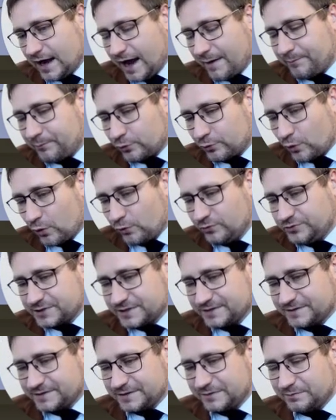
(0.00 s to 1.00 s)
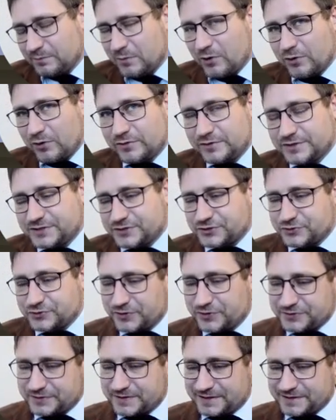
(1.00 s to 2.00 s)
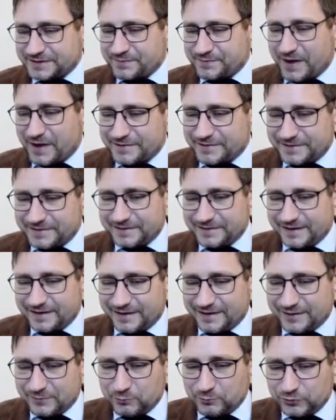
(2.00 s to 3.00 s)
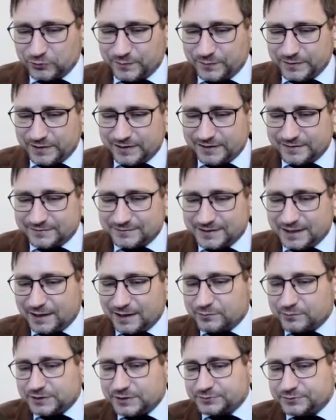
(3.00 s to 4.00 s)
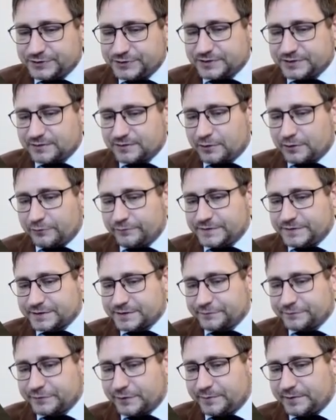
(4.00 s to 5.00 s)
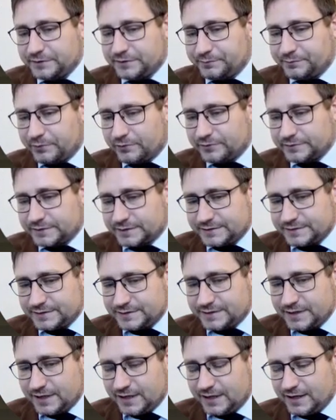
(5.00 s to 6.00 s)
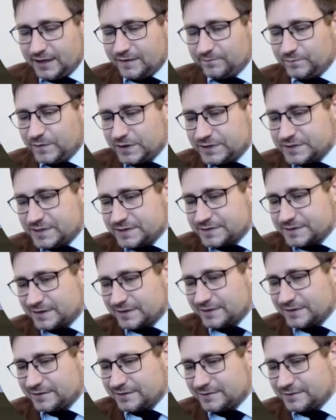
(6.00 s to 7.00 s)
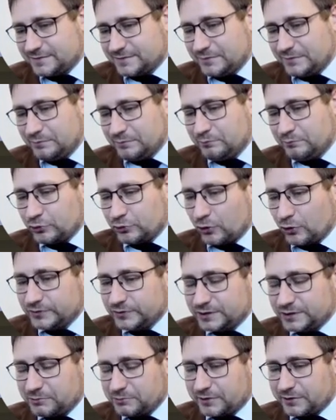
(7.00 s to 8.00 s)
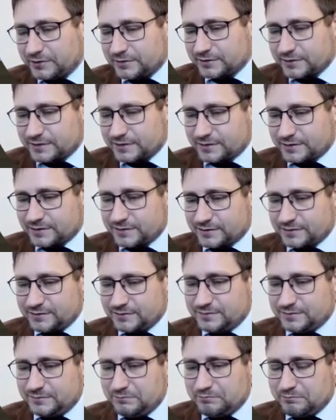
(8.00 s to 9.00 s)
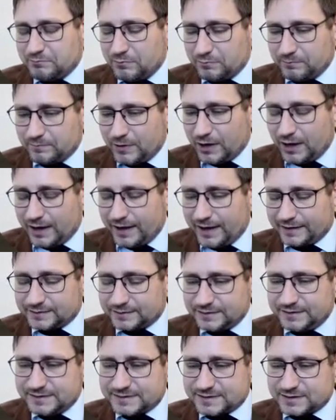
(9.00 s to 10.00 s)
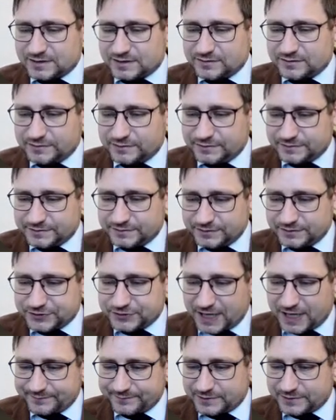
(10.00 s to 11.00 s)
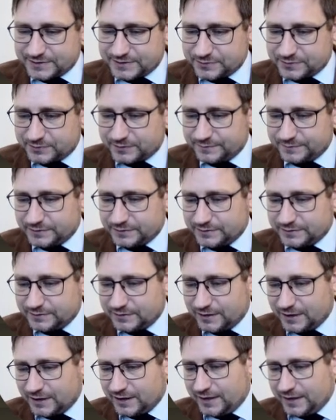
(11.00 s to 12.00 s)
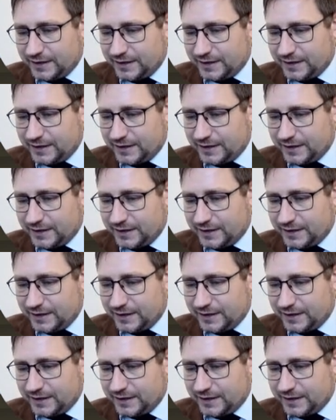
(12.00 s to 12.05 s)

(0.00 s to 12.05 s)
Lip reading: approach it in more structured manner would be dealing with regional conflicts of global importance. This is a broader work. At least 30 chapters will be